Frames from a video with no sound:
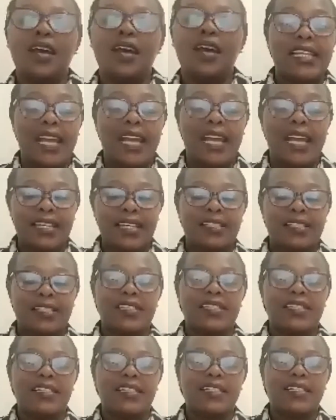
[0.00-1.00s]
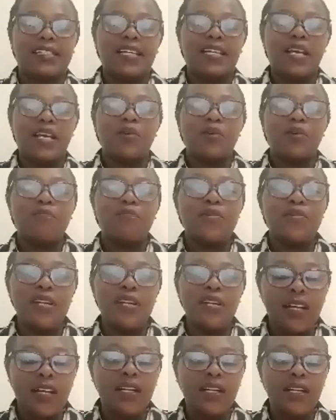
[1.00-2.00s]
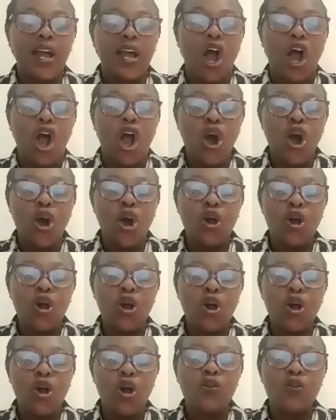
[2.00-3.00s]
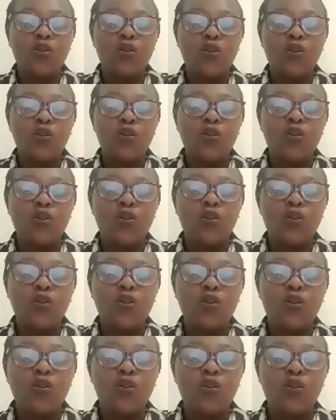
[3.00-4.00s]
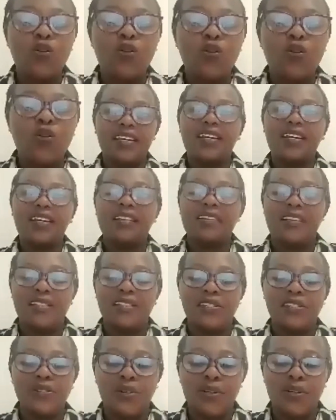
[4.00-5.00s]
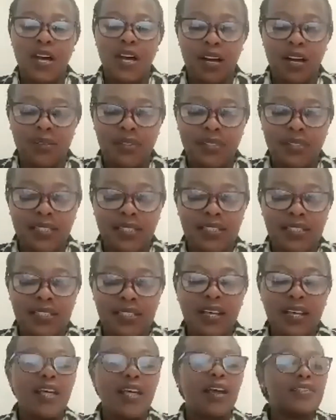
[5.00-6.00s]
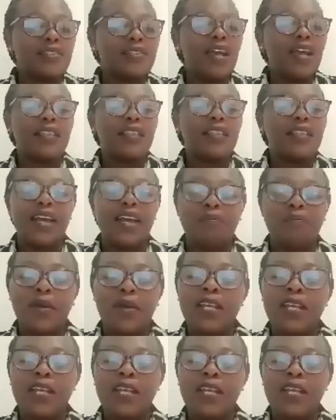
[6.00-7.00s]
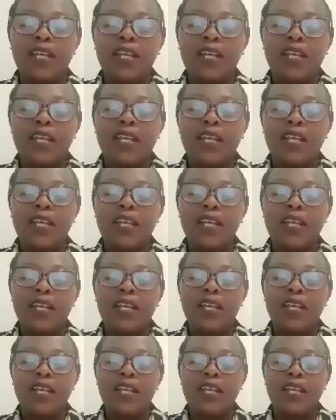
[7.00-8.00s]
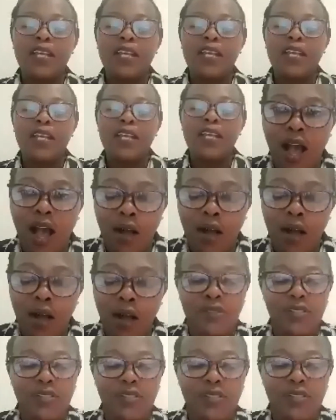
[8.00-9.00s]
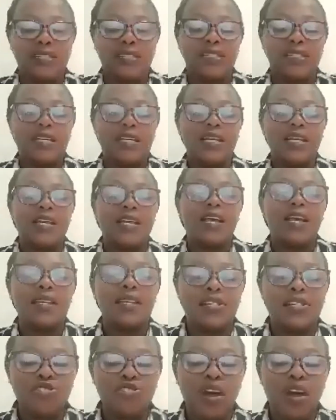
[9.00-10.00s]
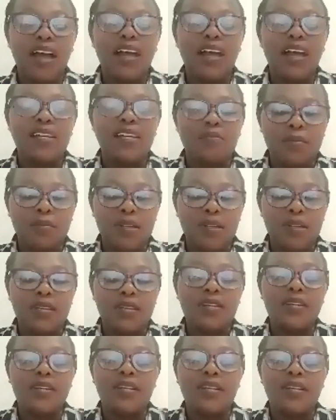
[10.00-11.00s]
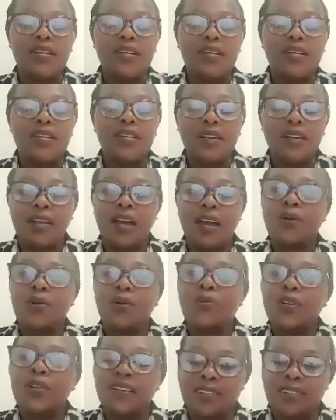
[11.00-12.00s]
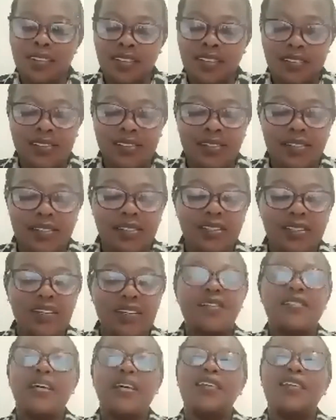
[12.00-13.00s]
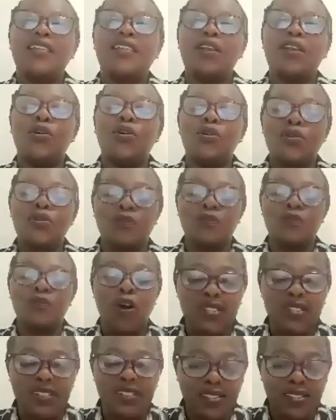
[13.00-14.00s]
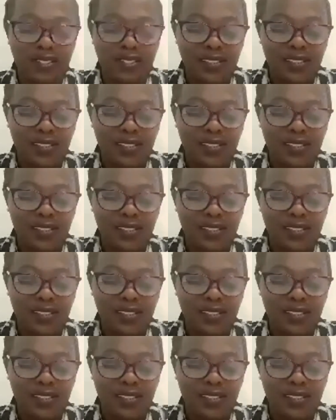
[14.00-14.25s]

Says, bring all the tithe in the storehouse that there may be food in my house. Mm. And try me now in this, say the Lord of hosts.